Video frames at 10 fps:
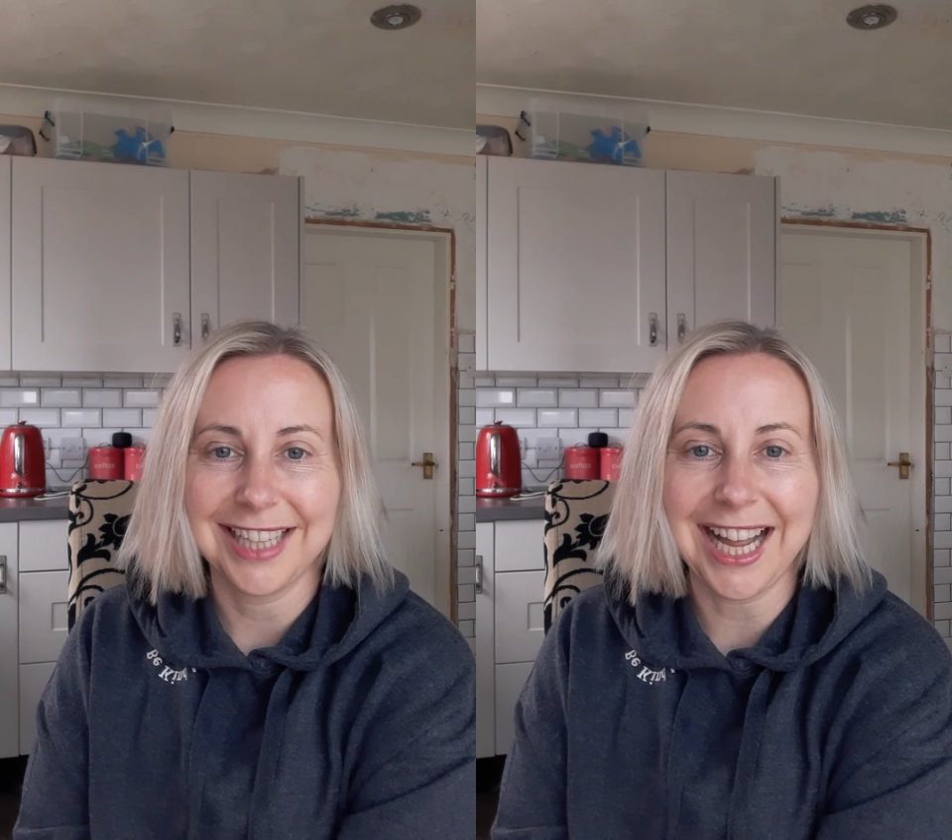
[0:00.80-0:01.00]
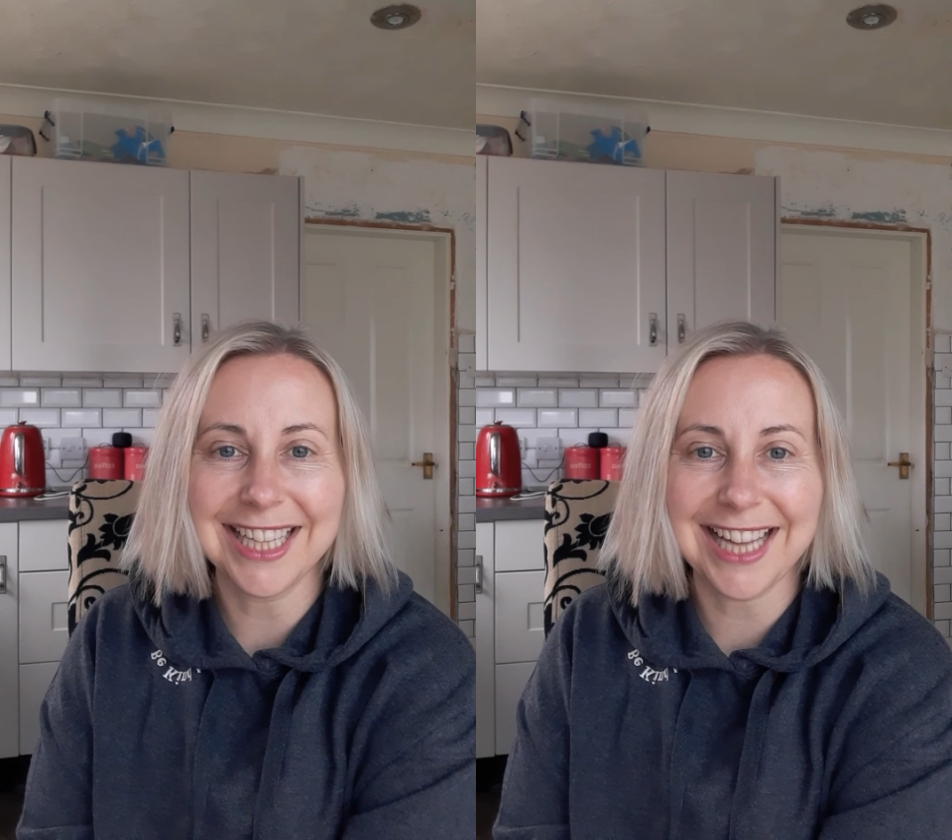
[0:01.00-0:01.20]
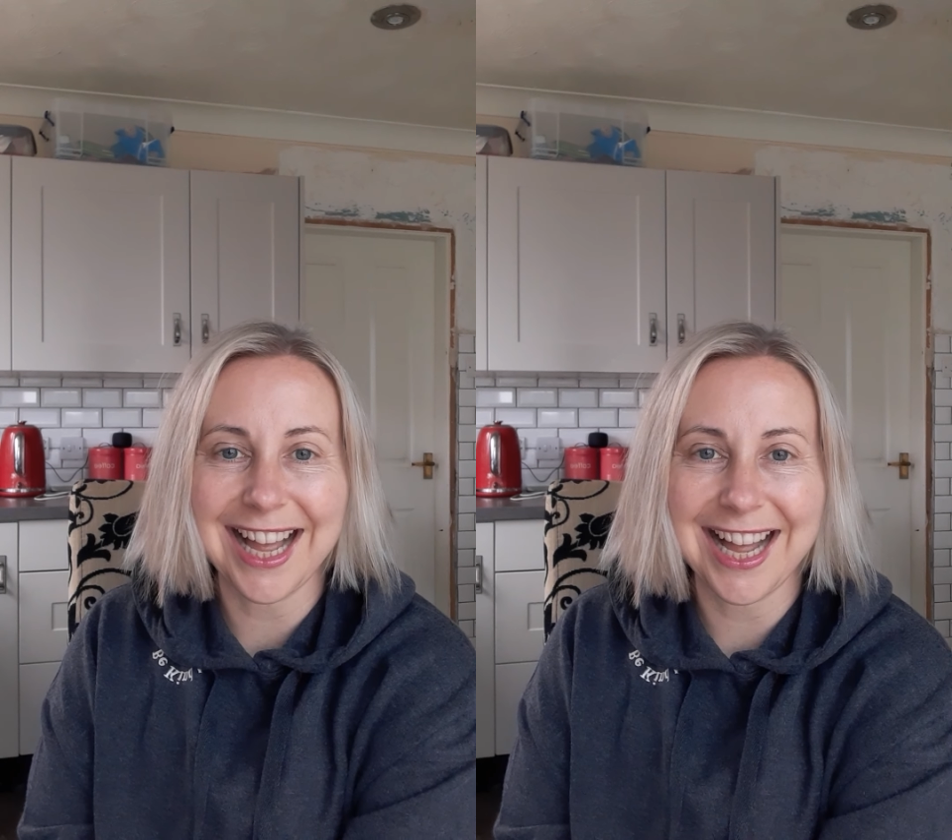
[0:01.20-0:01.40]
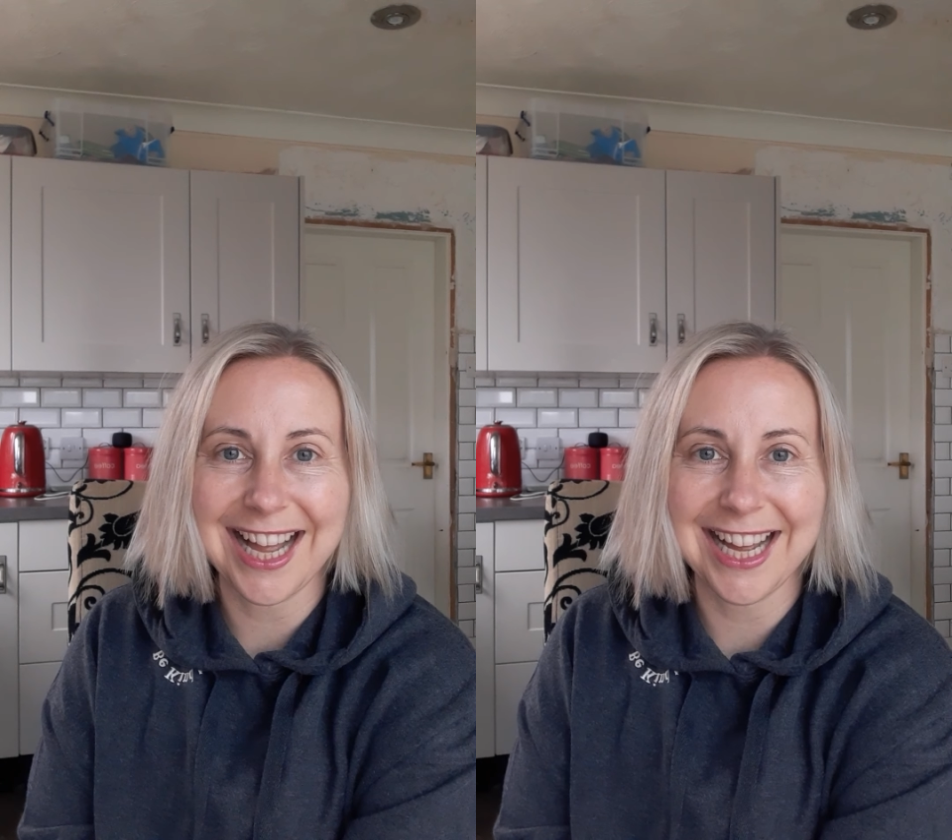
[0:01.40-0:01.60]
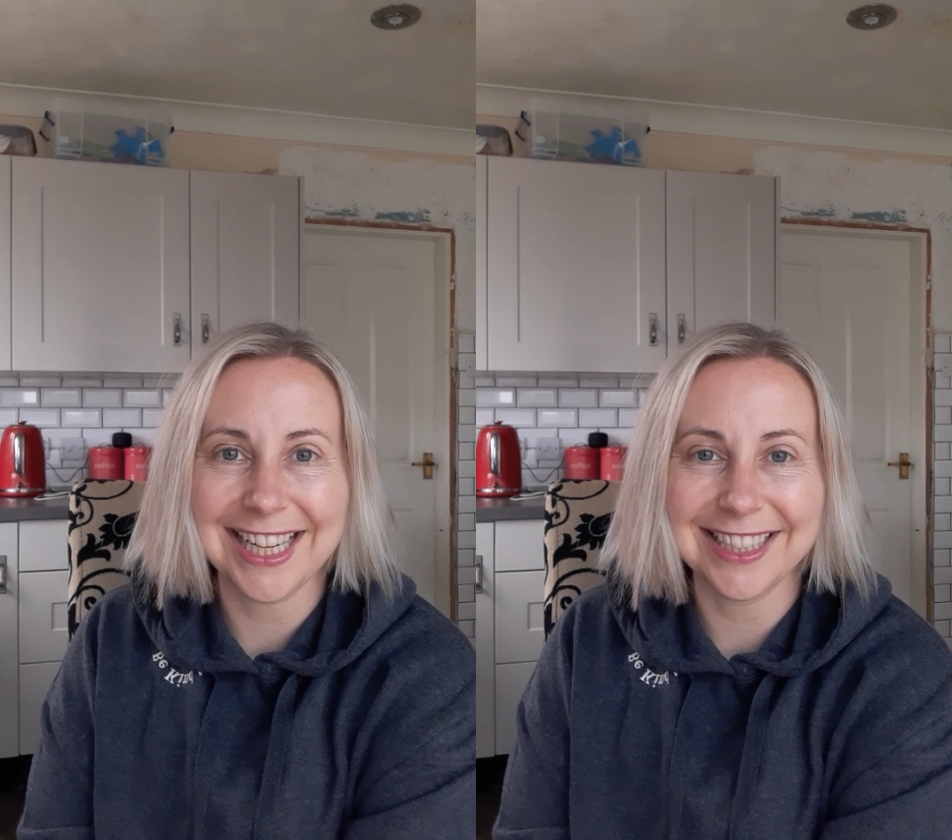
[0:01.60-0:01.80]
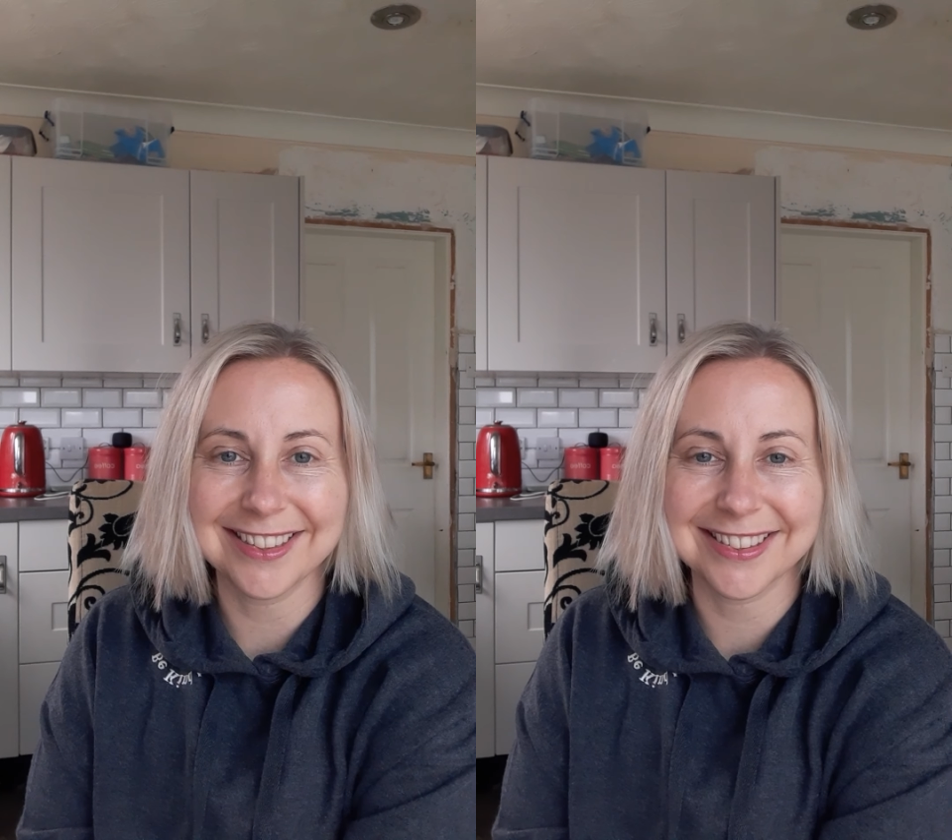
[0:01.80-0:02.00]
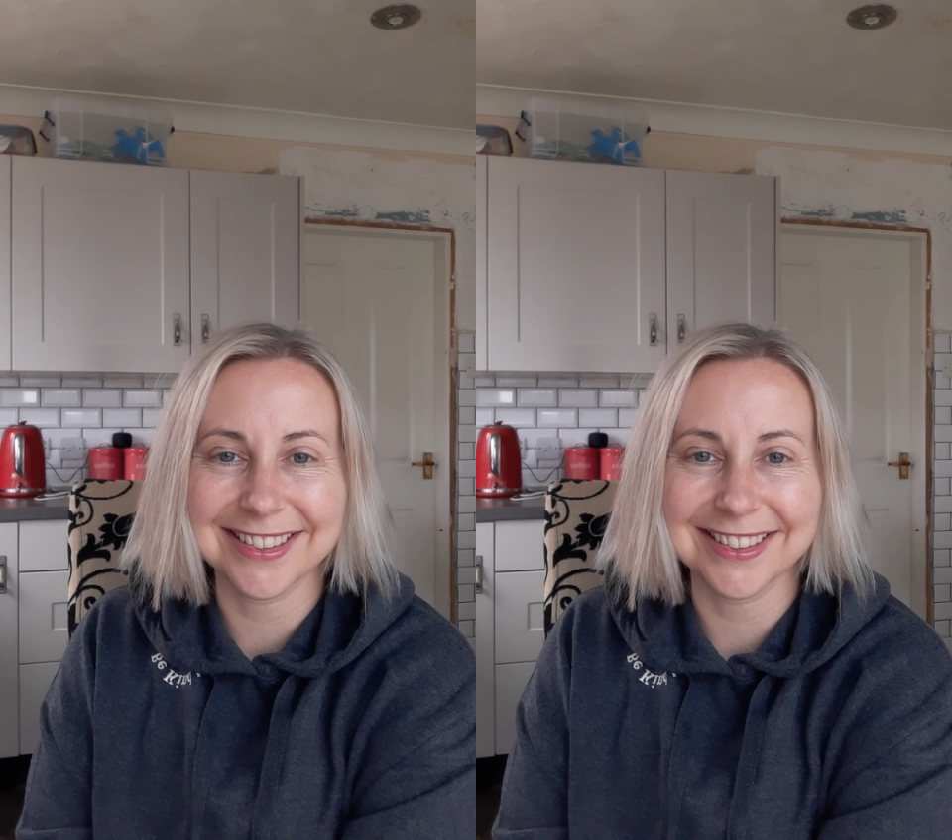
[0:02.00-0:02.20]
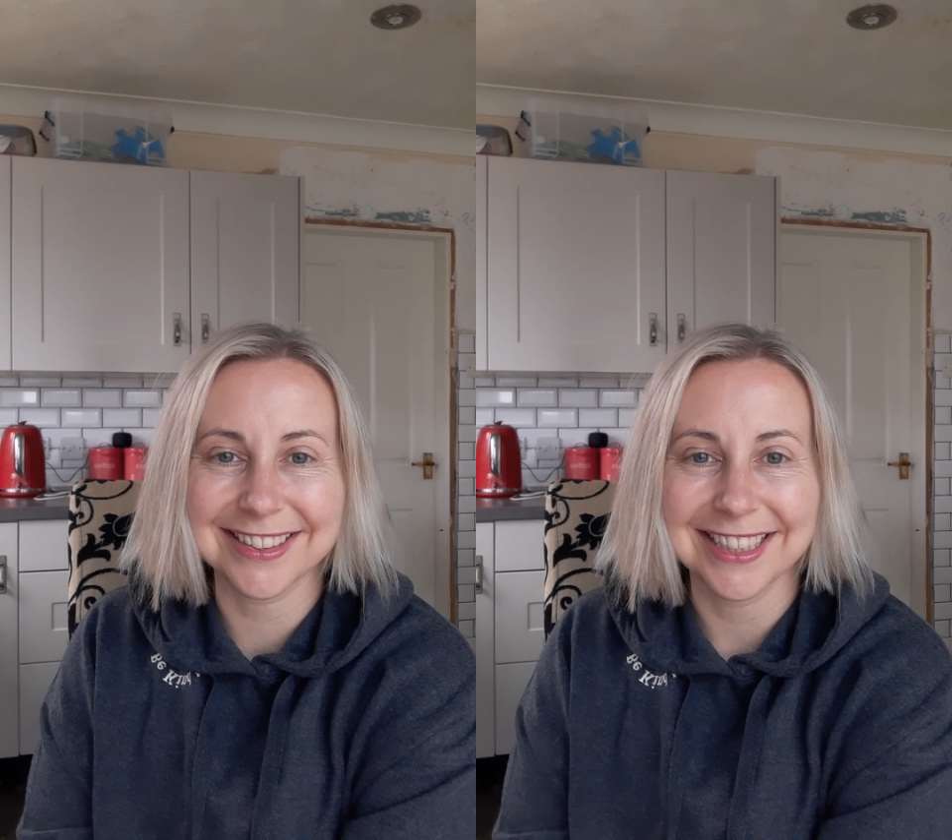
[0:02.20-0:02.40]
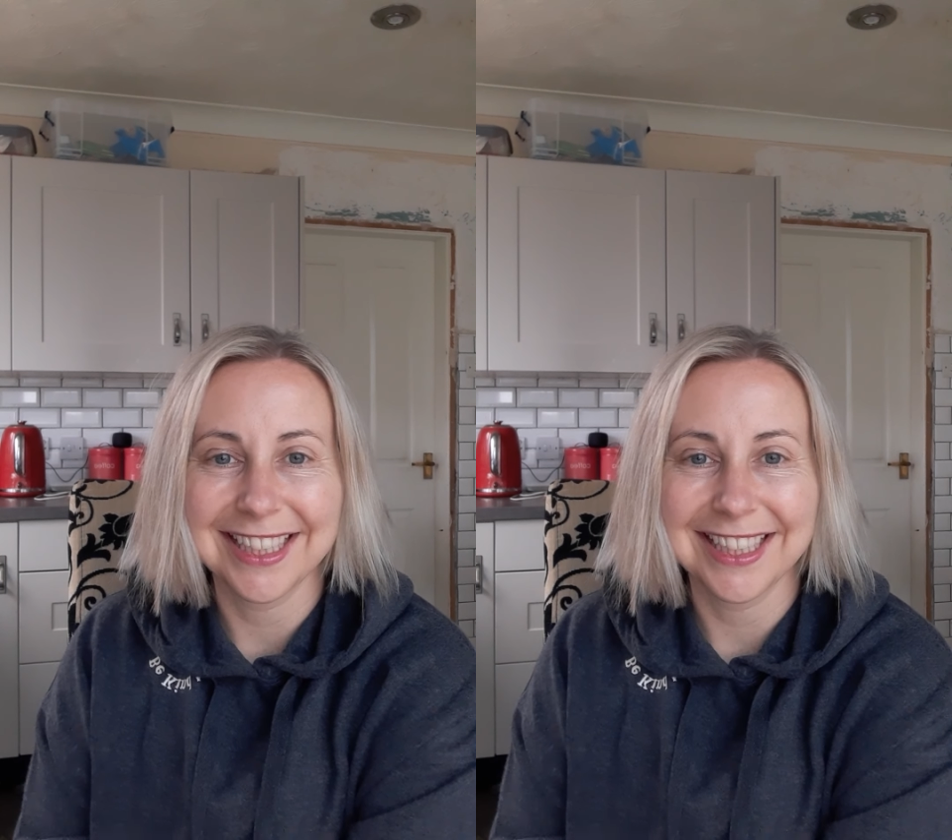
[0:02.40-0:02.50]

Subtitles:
Hi guys,